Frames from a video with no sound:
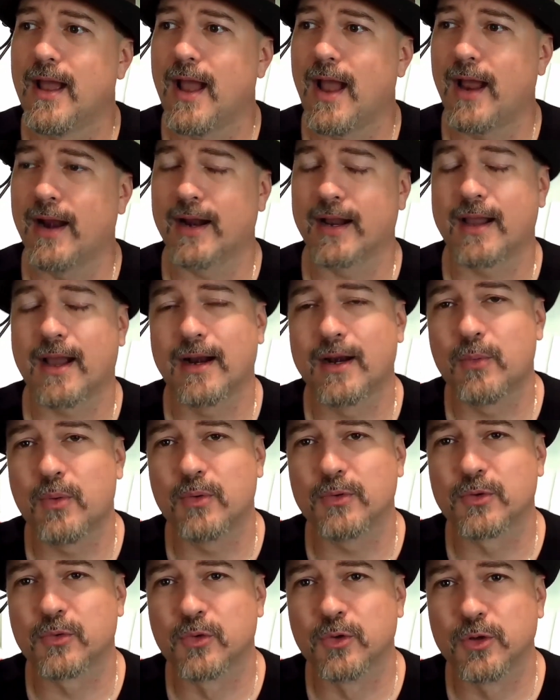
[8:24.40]
And I kind of
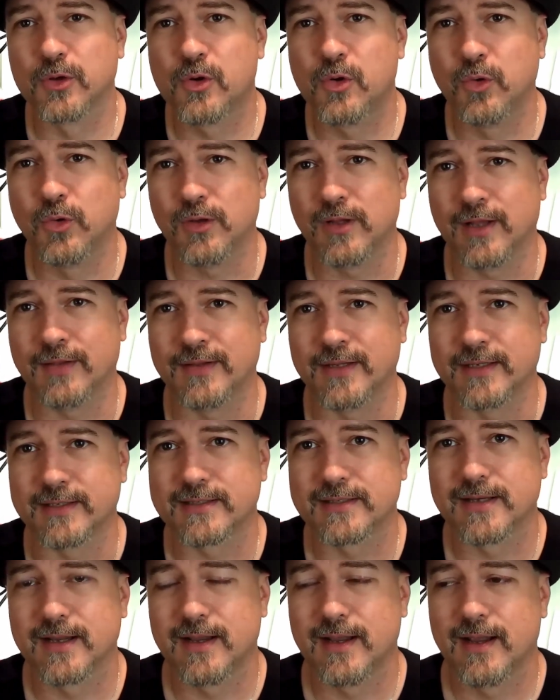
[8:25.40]
went with the rule of cool on
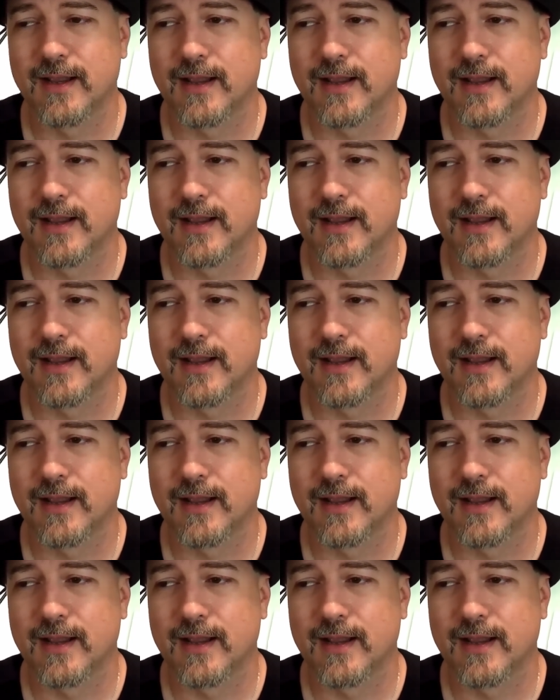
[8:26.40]
this.